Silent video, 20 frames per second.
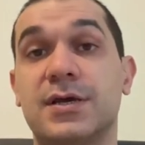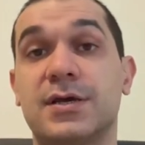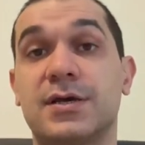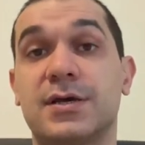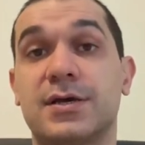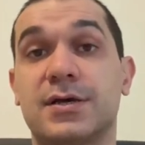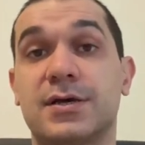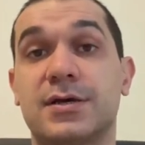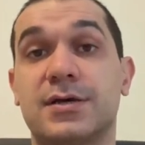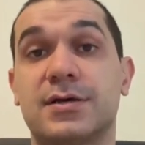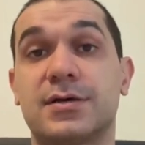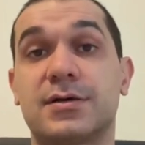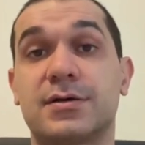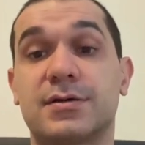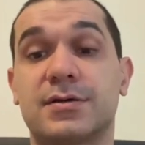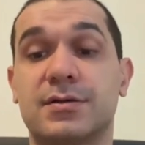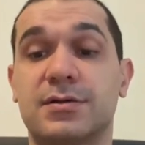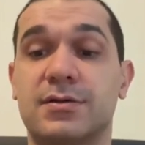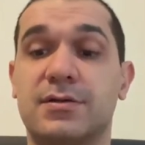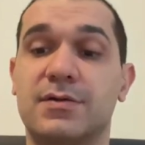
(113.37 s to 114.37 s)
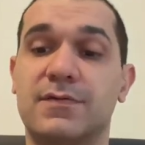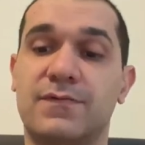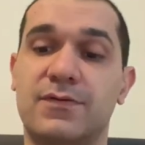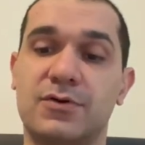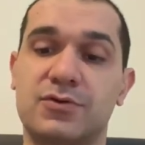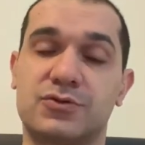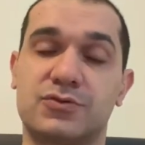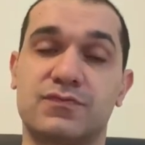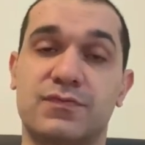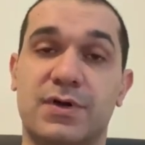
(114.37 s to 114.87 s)
The
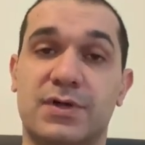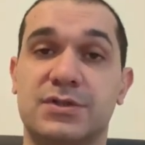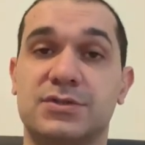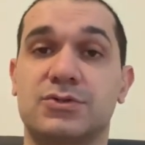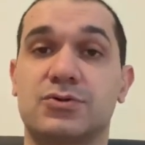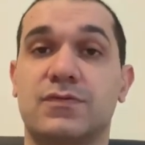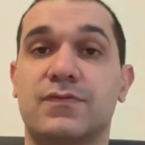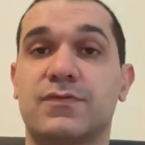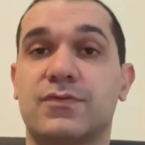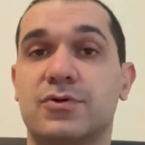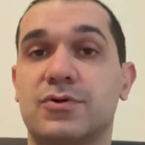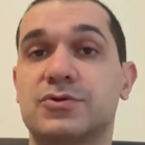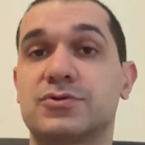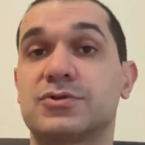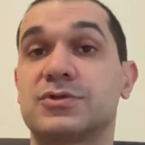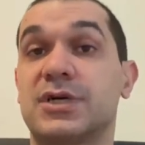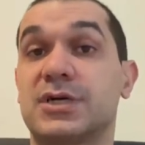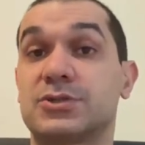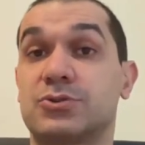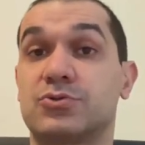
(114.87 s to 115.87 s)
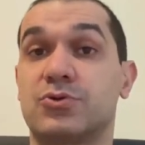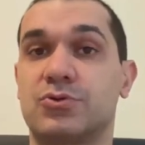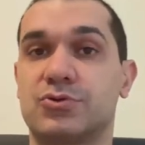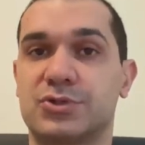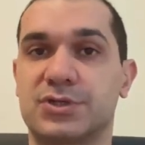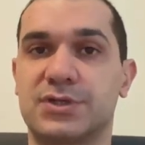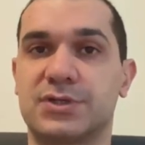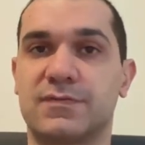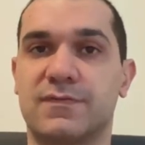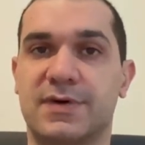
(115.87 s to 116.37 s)
first one is, of course,
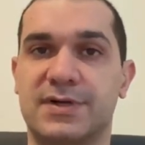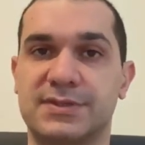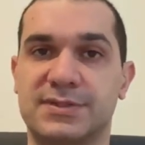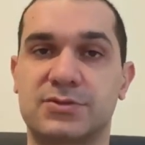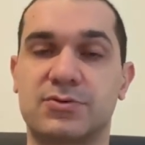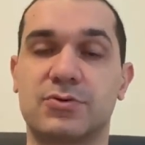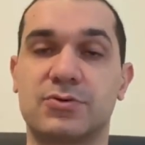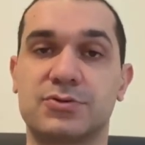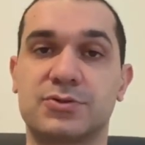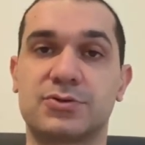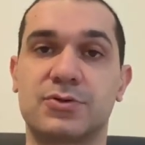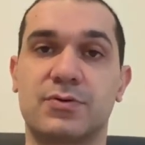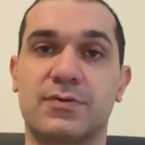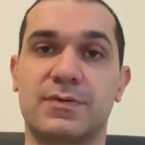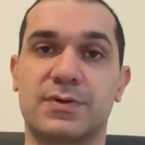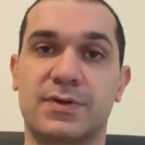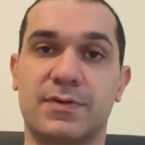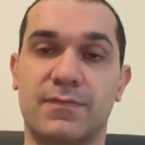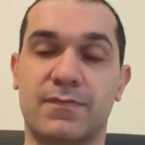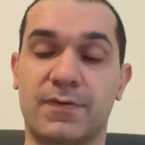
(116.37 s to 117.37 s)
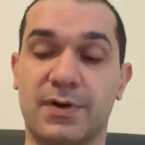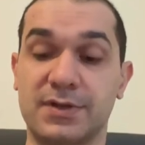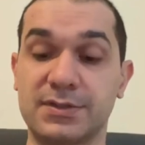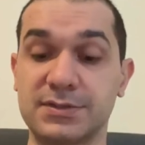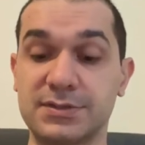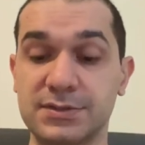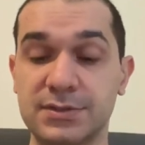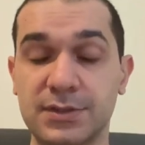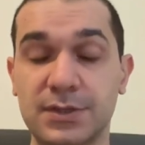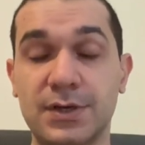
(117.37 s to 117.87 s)
non-surgical ones, conservative
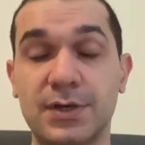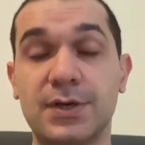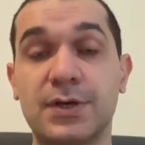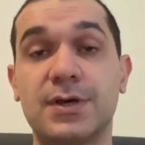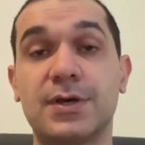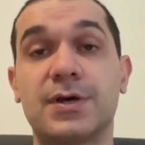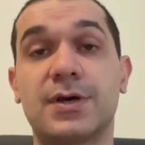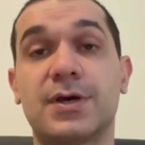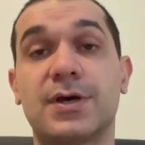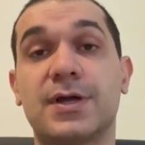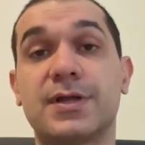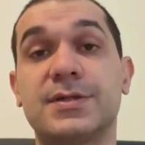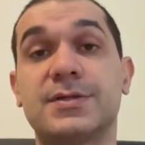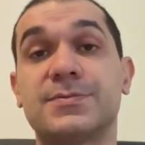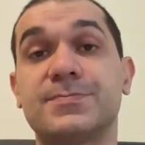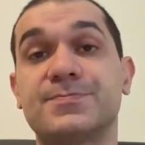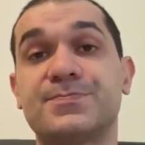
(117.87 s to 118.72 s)
ones, and